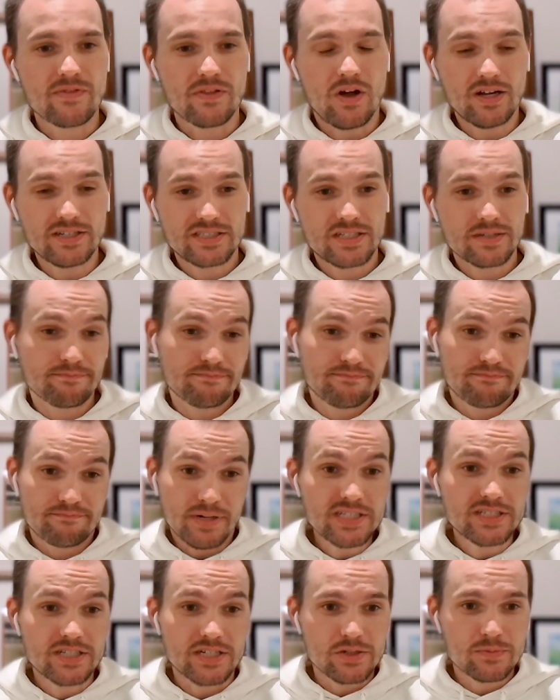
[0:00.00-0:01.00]
launched a
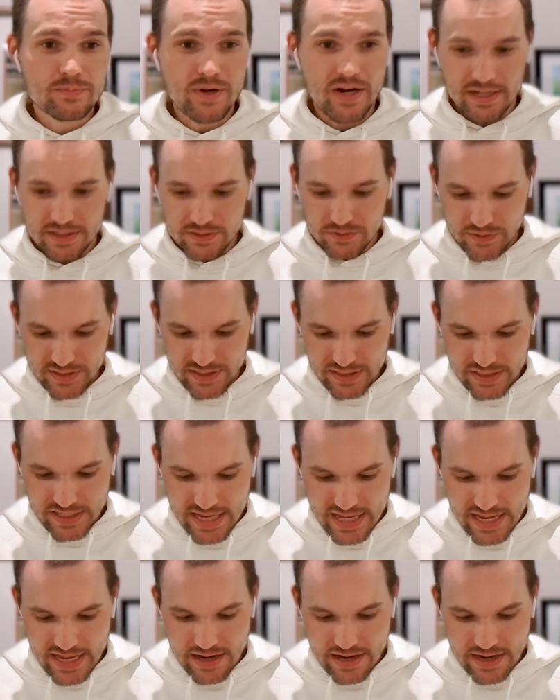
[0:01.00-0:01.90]
bunch of new products recently,